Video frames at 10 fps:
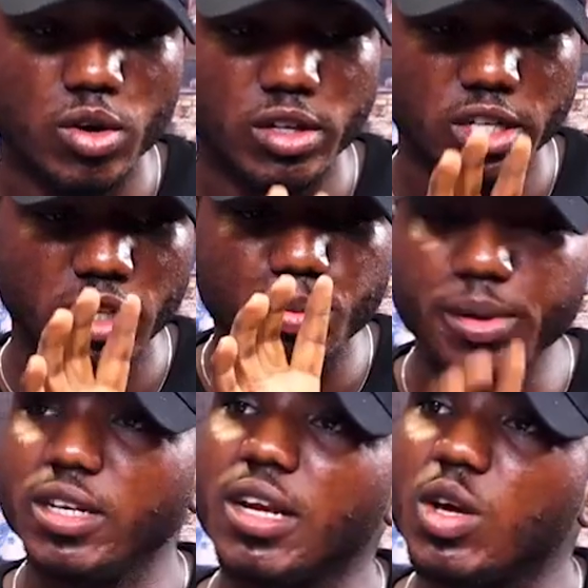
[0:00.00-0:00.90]

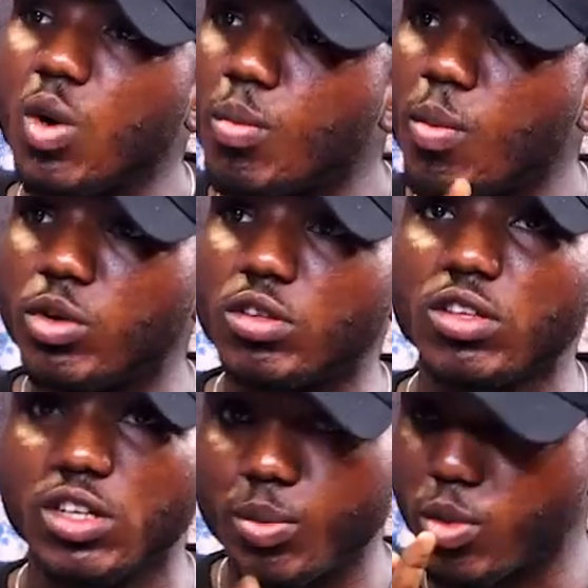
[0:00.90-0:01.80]
independently come up with,
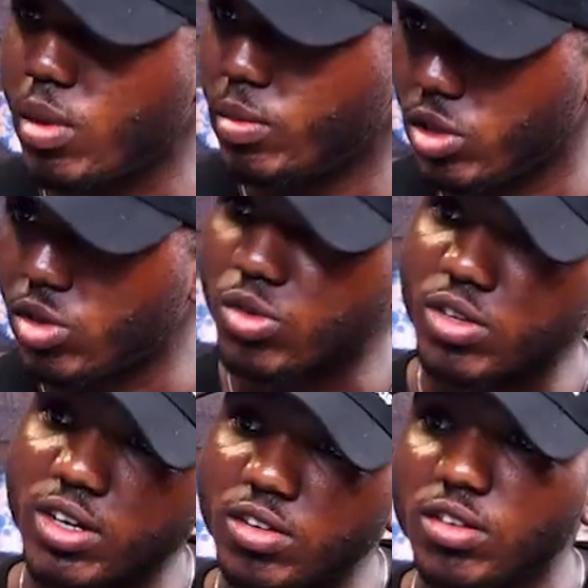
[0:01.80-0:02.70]
there's a problem in the
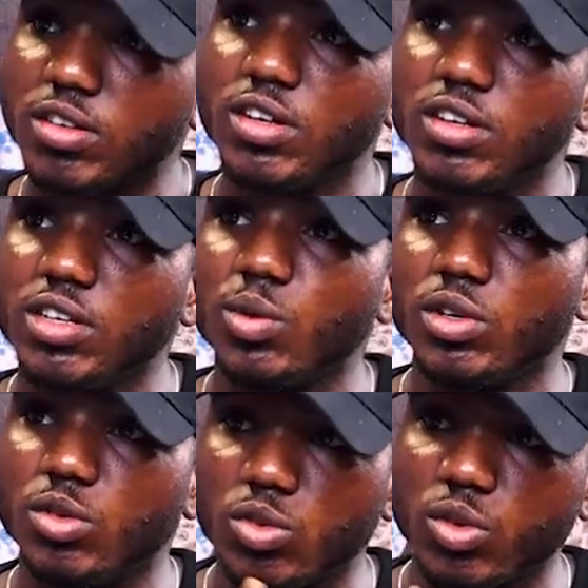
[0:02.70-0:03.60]
society, then we
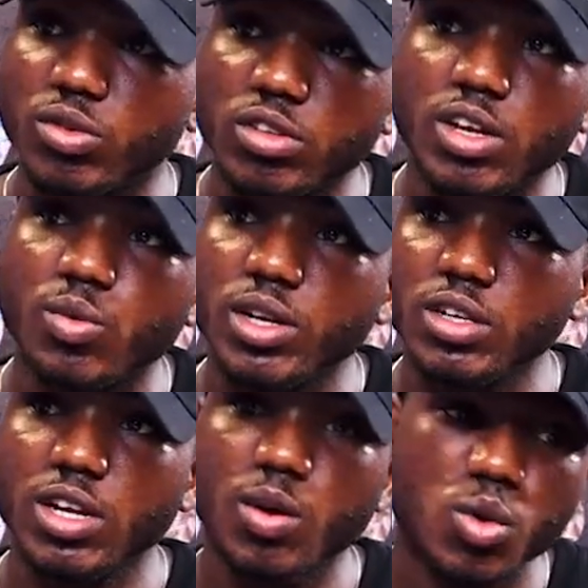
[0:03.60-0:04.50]
need to solve it. Then
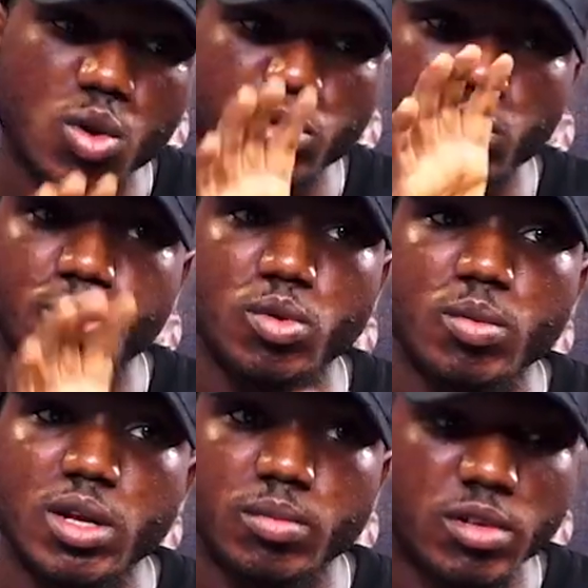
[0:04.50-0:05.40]
when that one comes for the
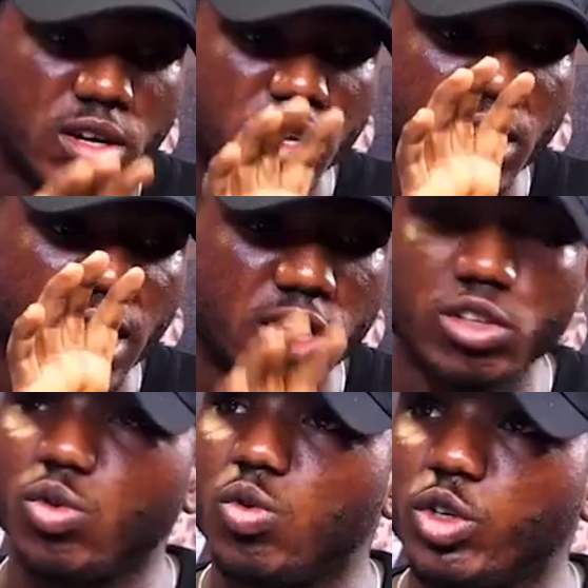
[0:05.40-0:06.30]
problem, likely
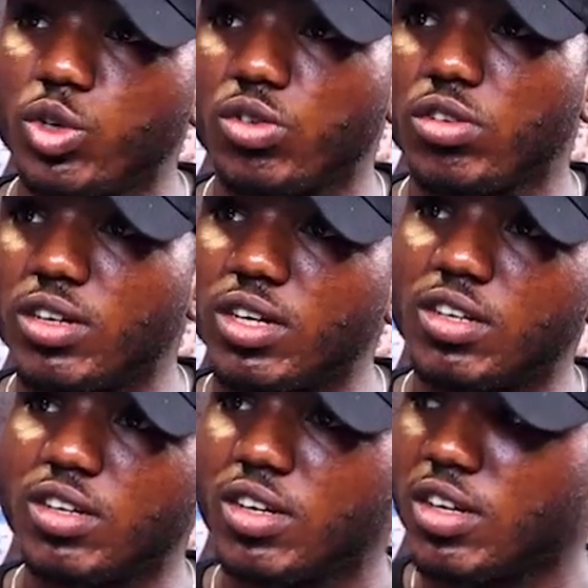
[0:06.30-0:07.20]
solutions,
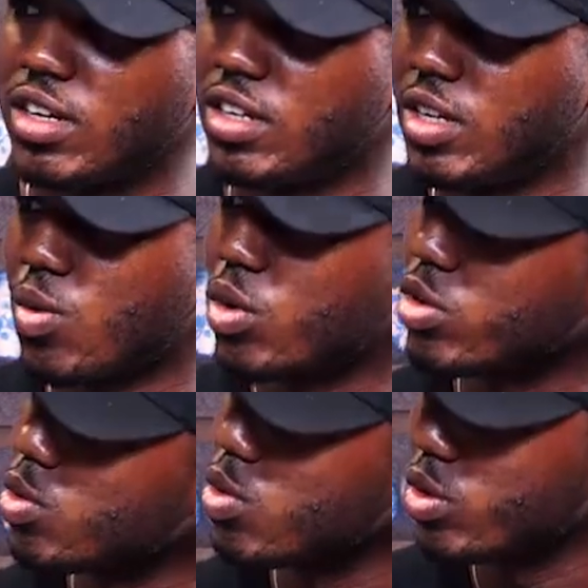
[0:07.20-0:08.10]
then the ones
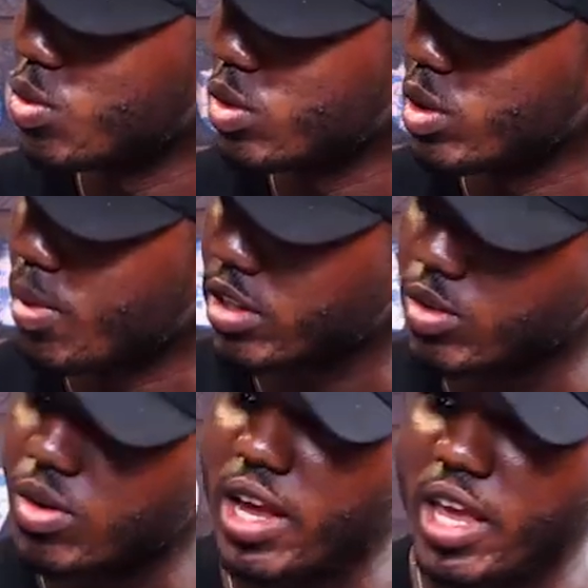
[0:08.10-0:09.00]
who do the
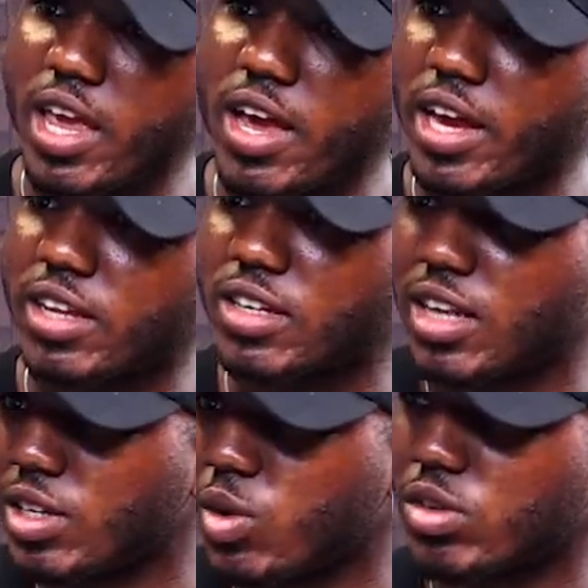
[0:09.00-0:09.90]
particular AI
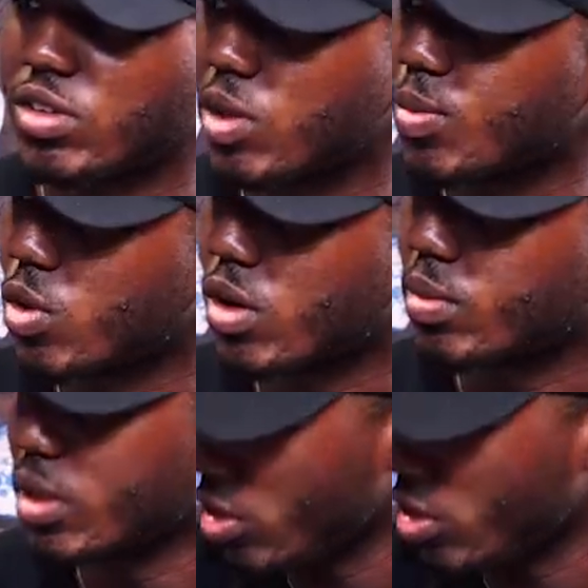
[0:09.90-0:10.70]
that does the programming